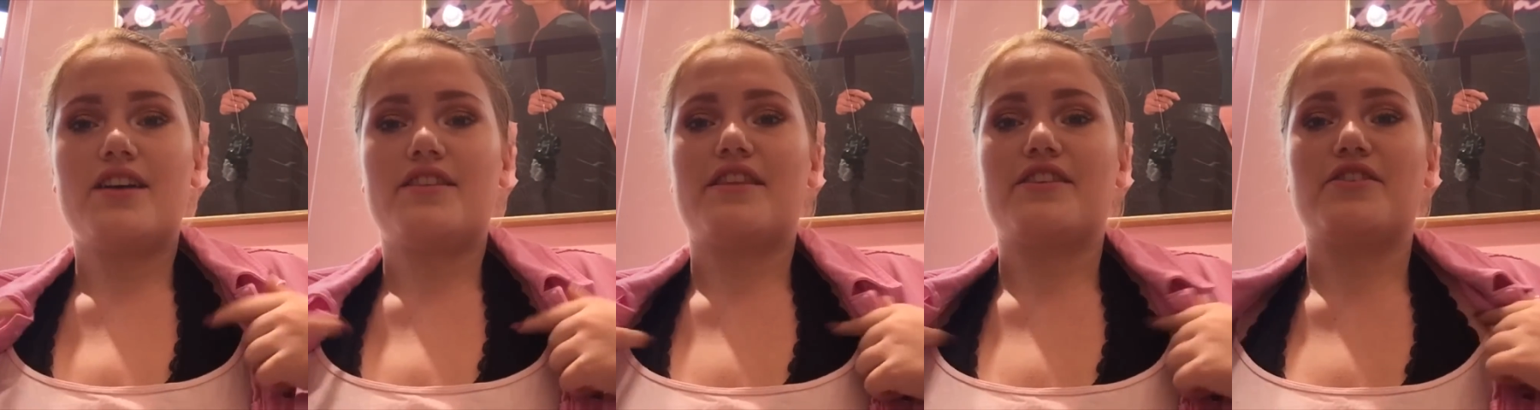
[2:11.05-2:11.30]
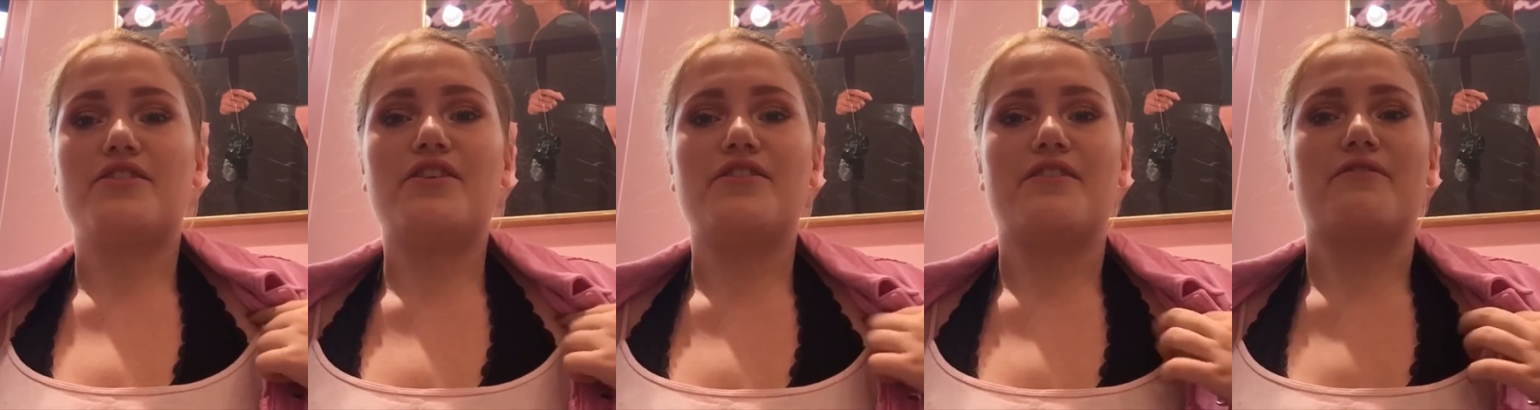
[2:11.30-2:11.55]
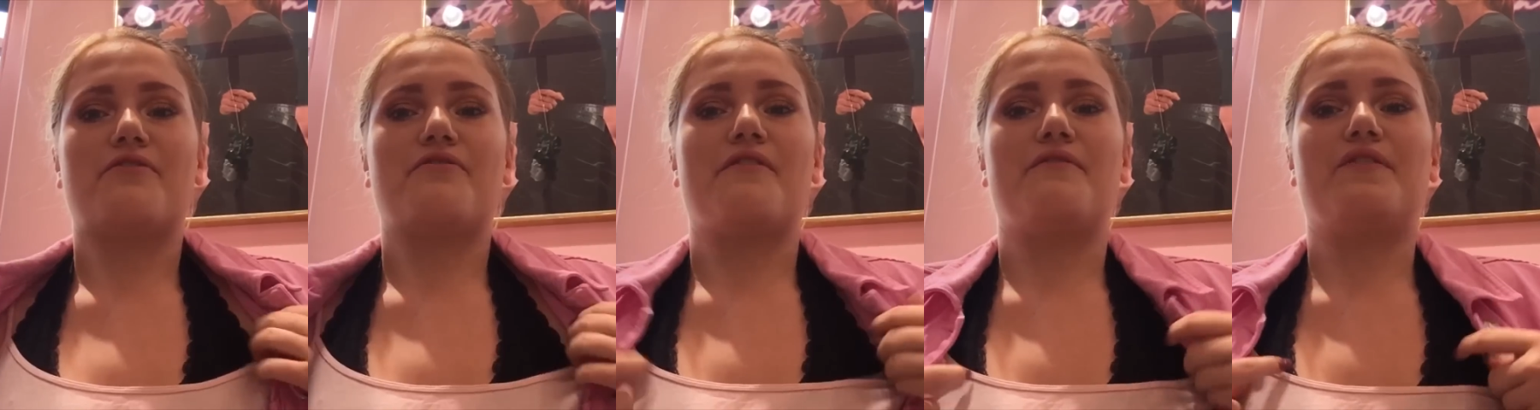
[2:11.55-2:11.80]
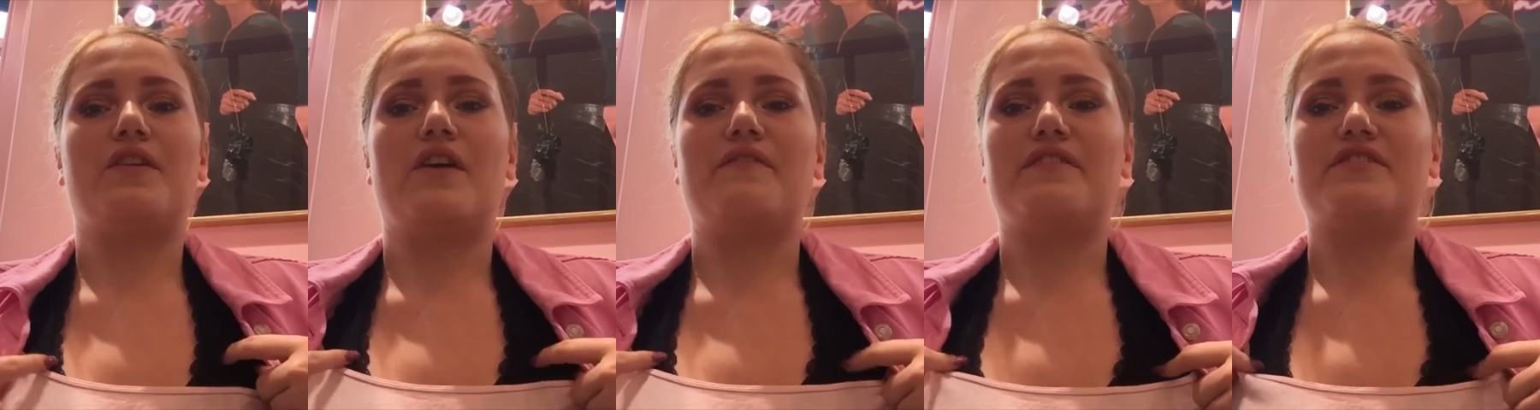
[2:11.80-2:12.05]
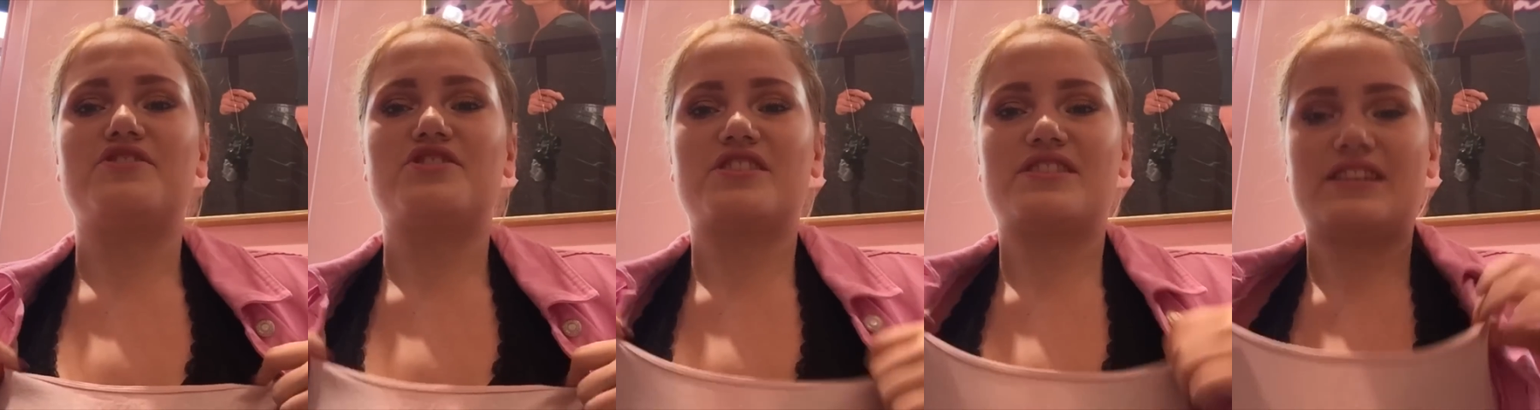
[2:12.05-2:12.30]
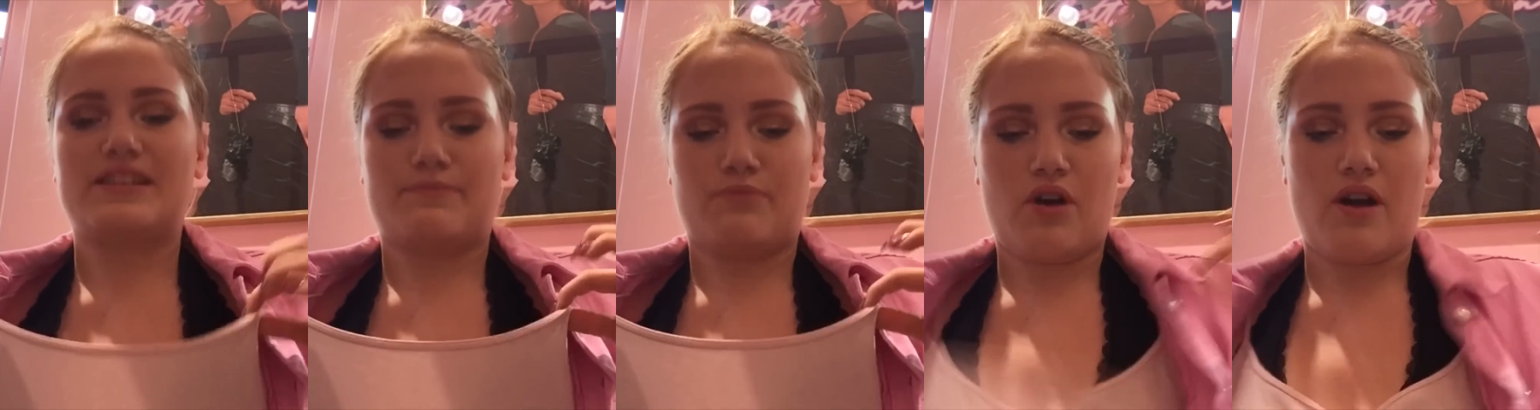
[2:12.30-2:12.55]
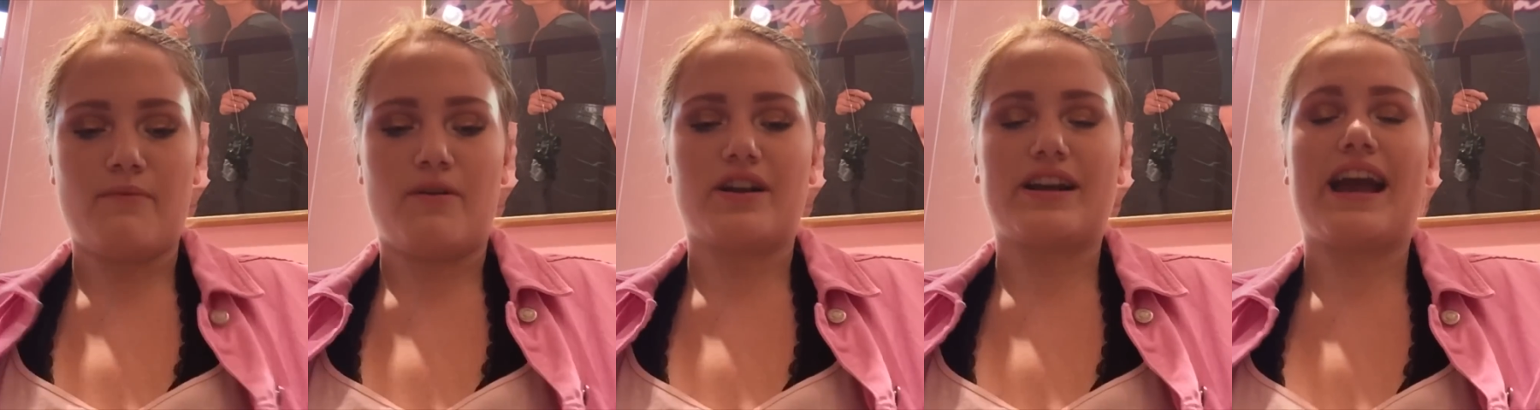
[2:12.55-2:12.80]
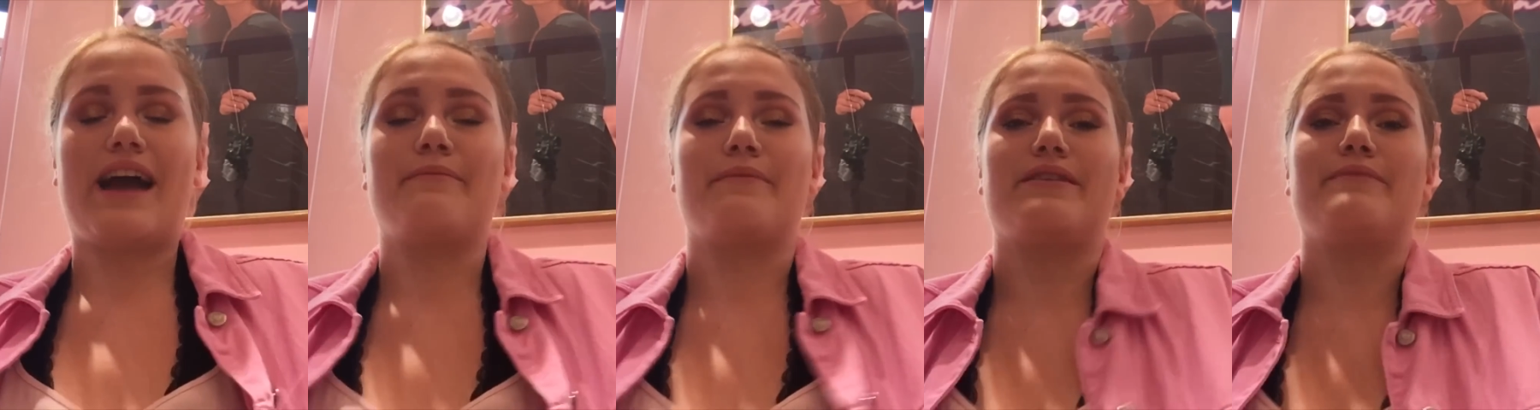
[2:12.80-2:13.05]
That you know they're from Flight, and just this
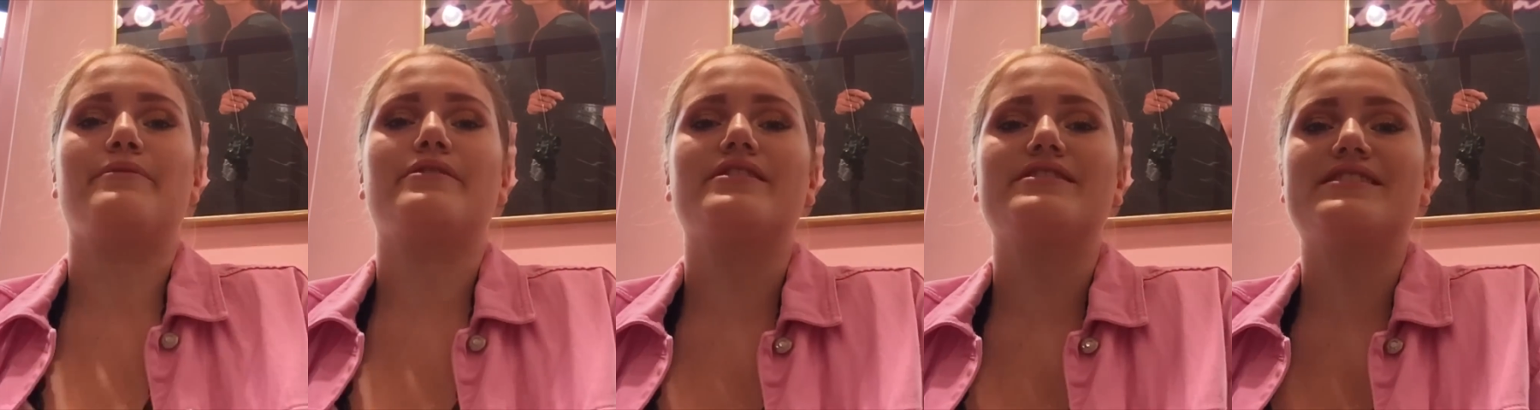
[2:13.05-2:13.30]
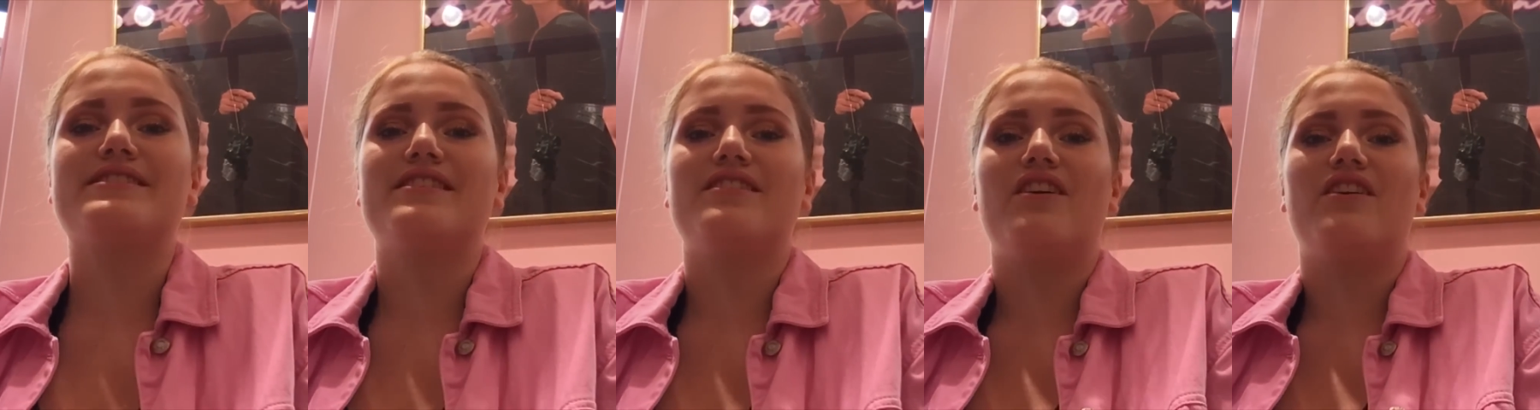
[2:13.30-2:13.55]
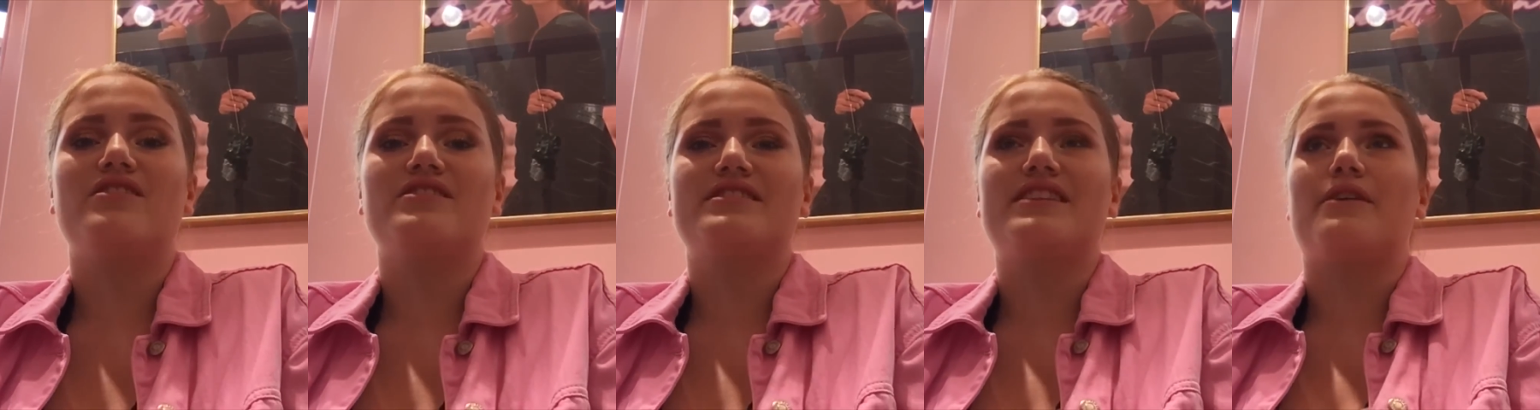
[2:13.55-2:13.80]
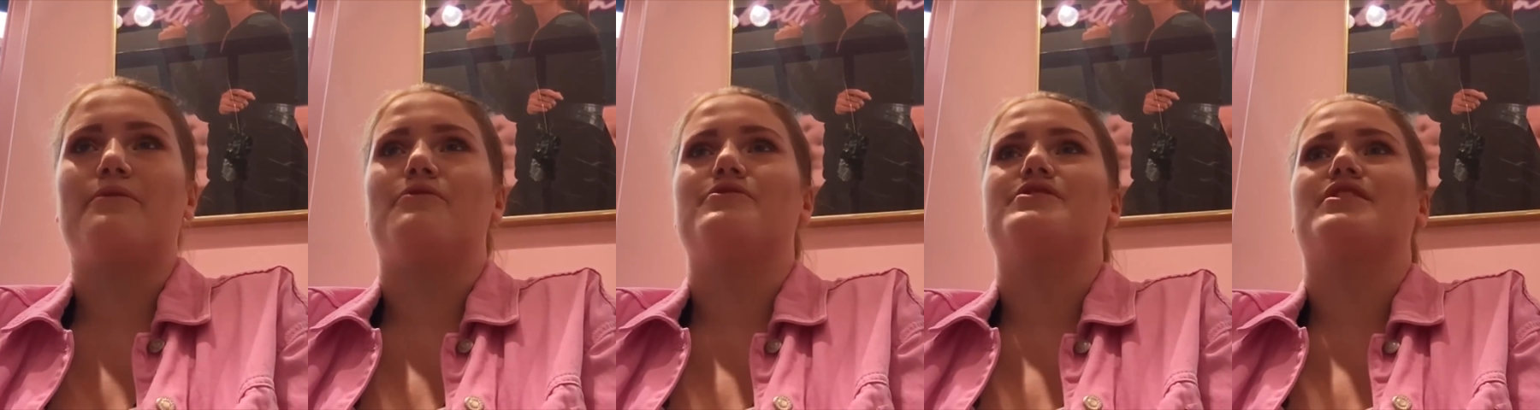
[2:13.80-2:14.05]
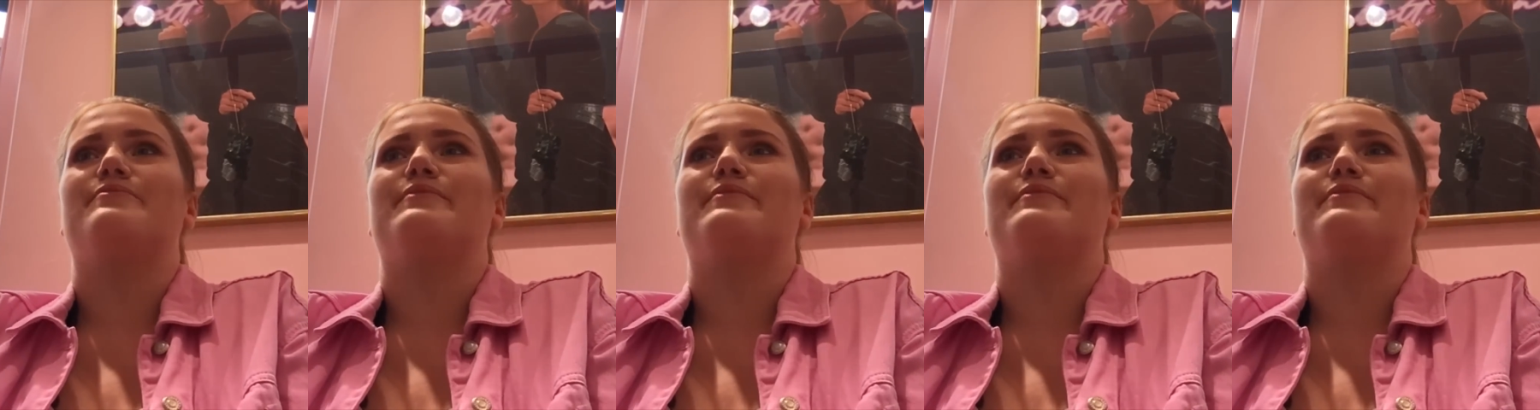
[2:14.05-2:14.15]
Primark cami because it's the last day where it's